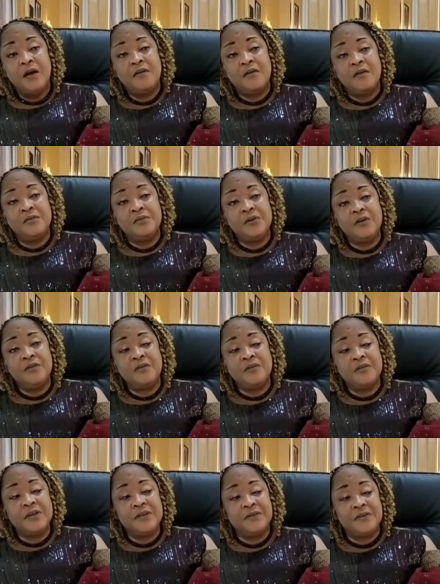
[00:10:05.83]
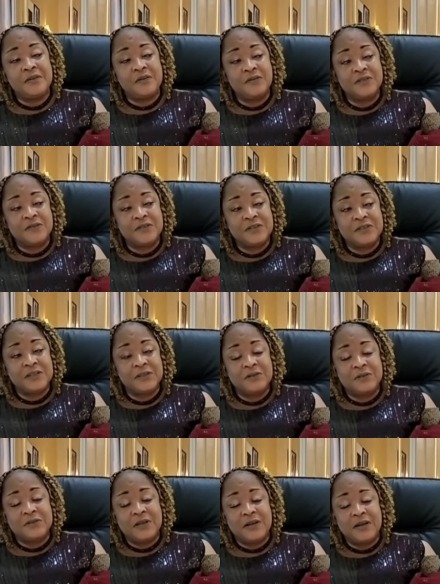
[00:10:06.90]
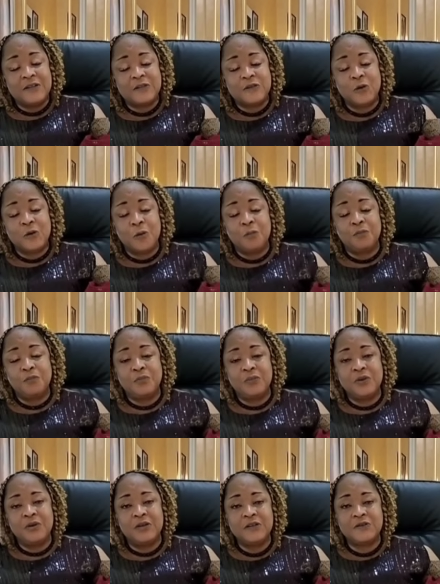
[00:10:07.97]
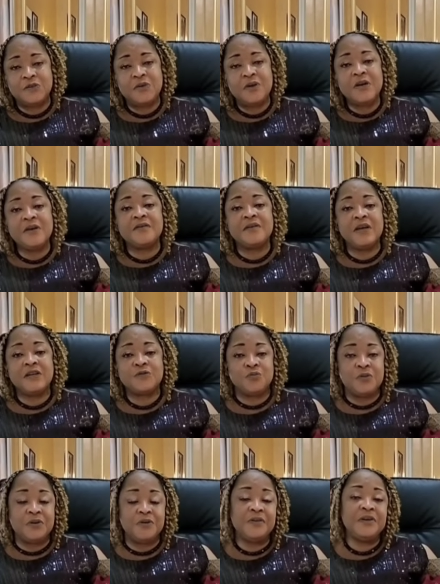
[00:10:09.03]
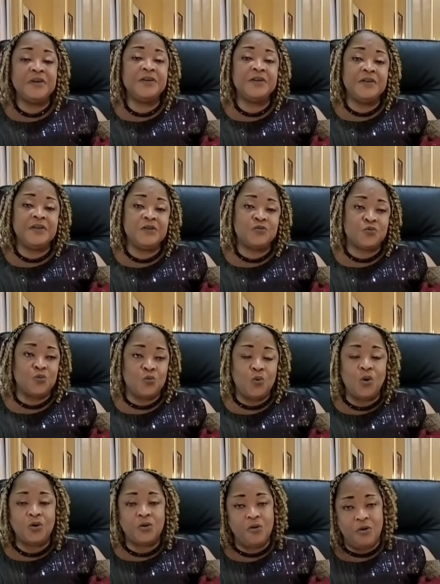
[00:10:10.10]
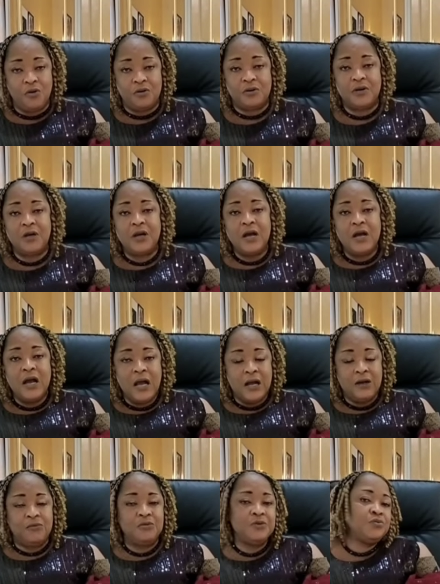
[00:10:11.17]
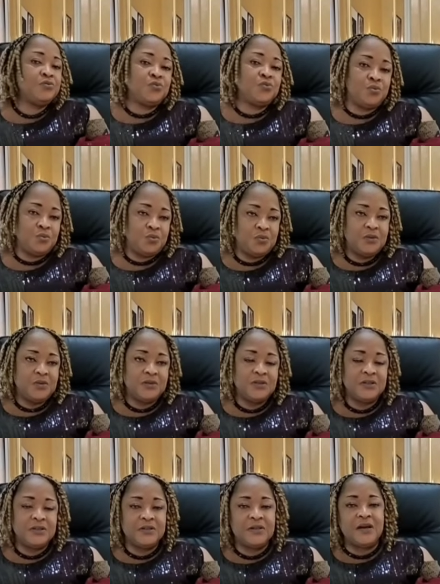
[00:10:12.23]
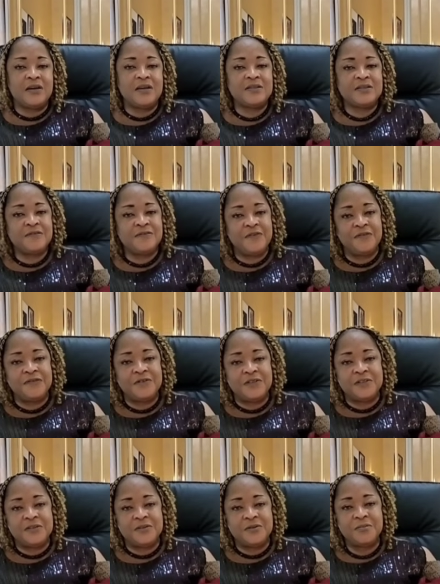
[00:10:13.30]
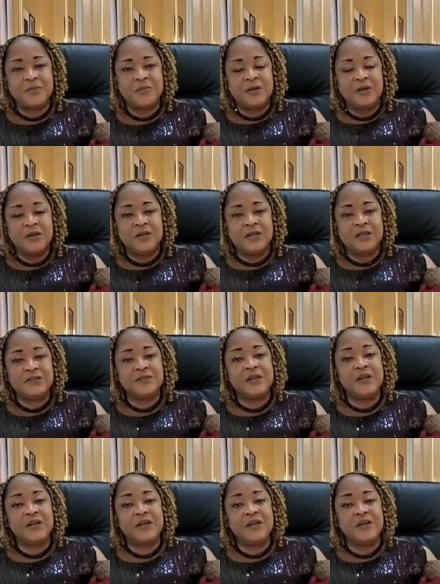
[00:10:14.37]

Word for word: Well, uh, not really reconstructed. There are some little areas we really need to work on, according to the directive of the National